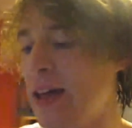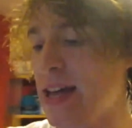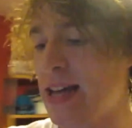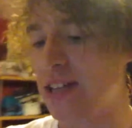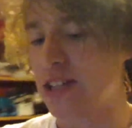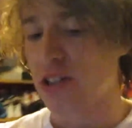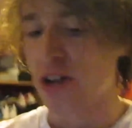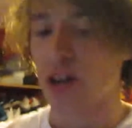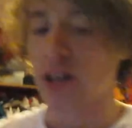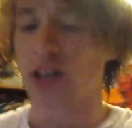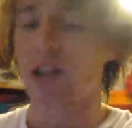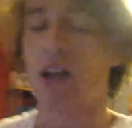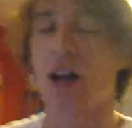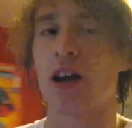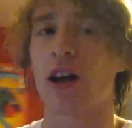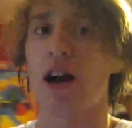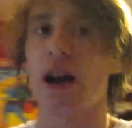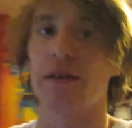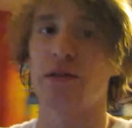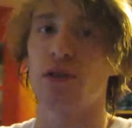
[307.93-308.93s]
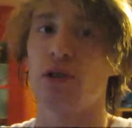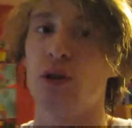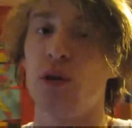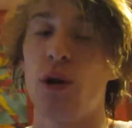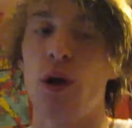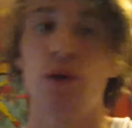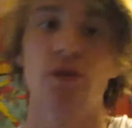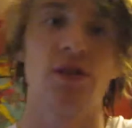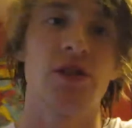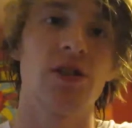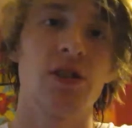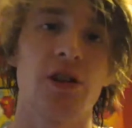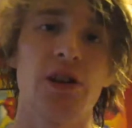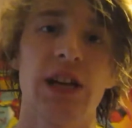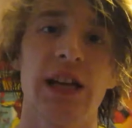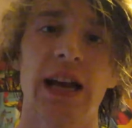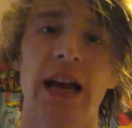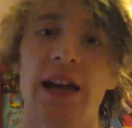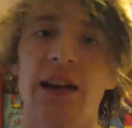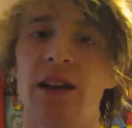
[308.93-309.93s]
It's 9 o'clock. I have to do loads of
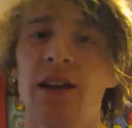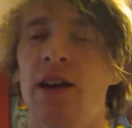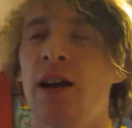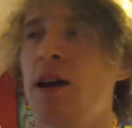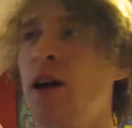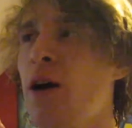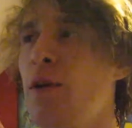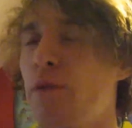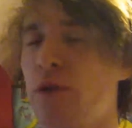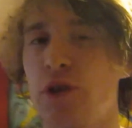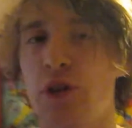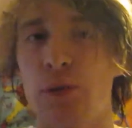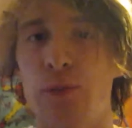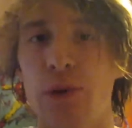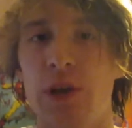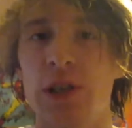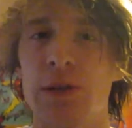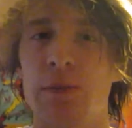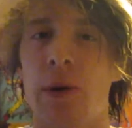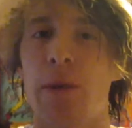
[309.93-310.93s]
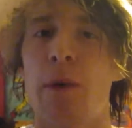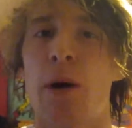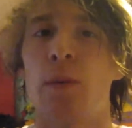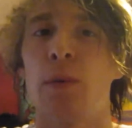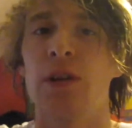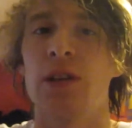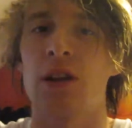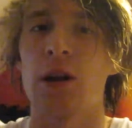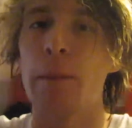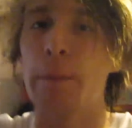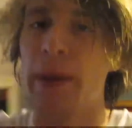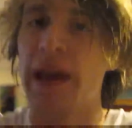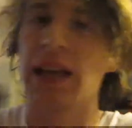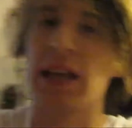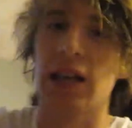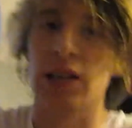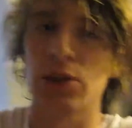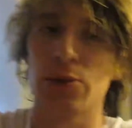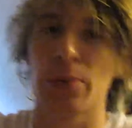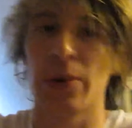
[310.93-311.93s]
studying. And for some reason, my mom went on a
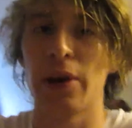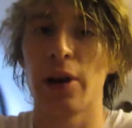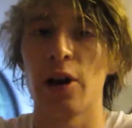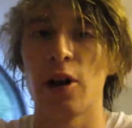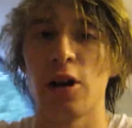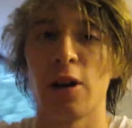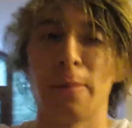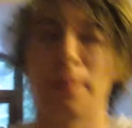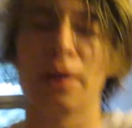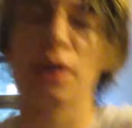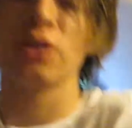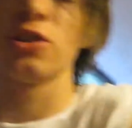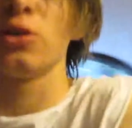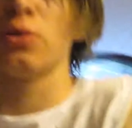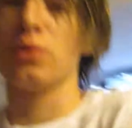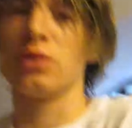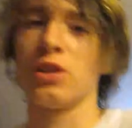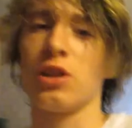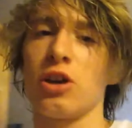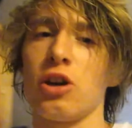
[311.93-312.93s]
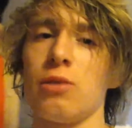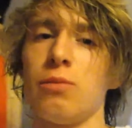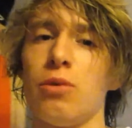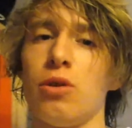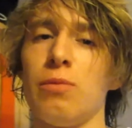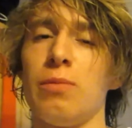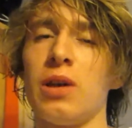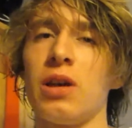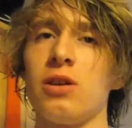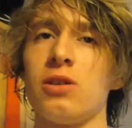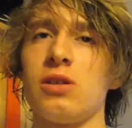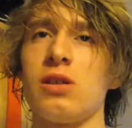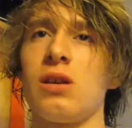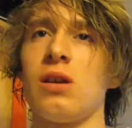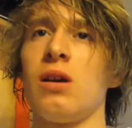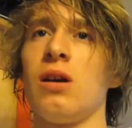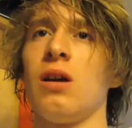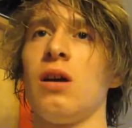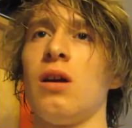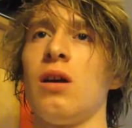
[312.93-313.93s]
baking spree earlier because she was in a good mood. Because
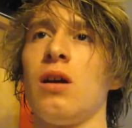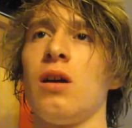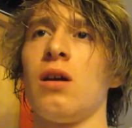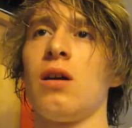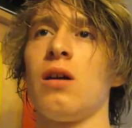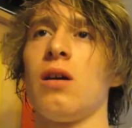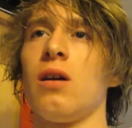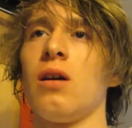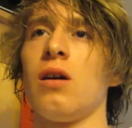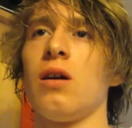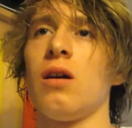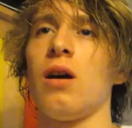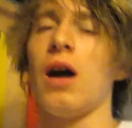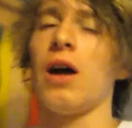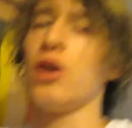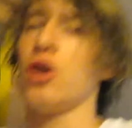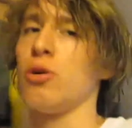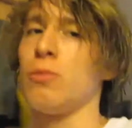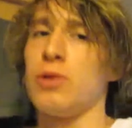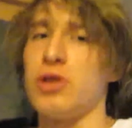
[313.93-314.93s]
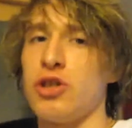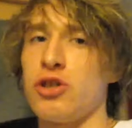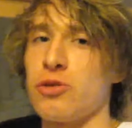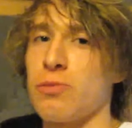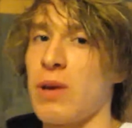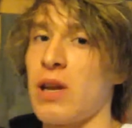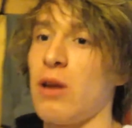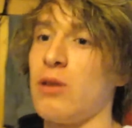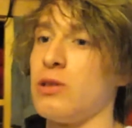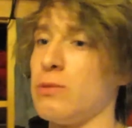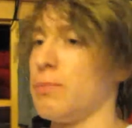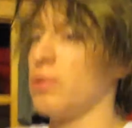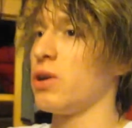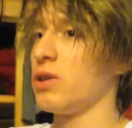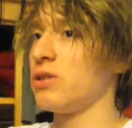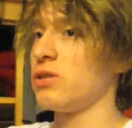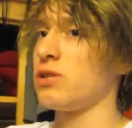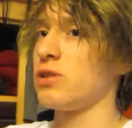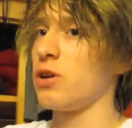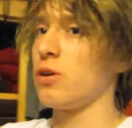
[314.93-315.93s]
I don't know, but she just made loads of
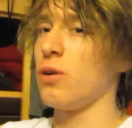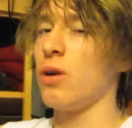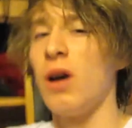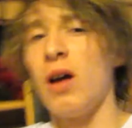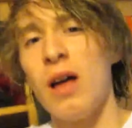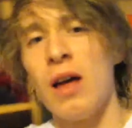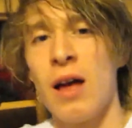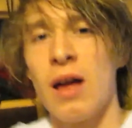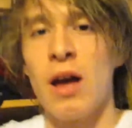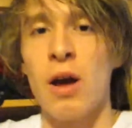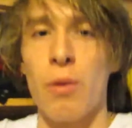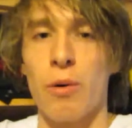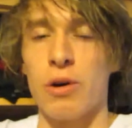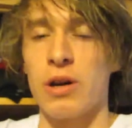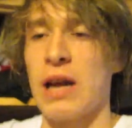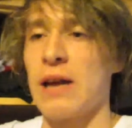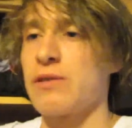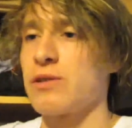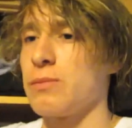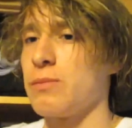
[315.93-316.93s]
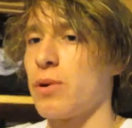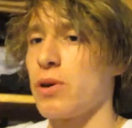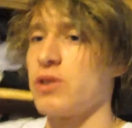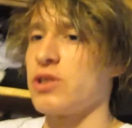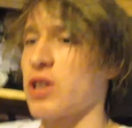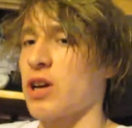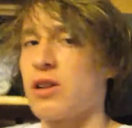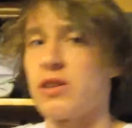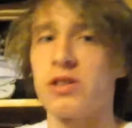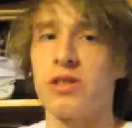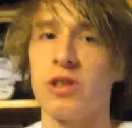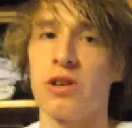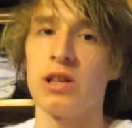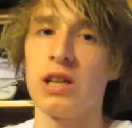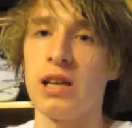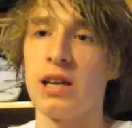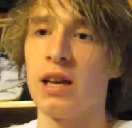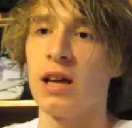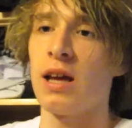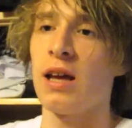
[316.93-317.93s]
buns. So we're going to have some buns. I got to
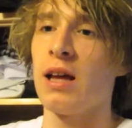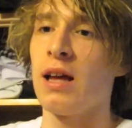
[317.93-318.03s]
study.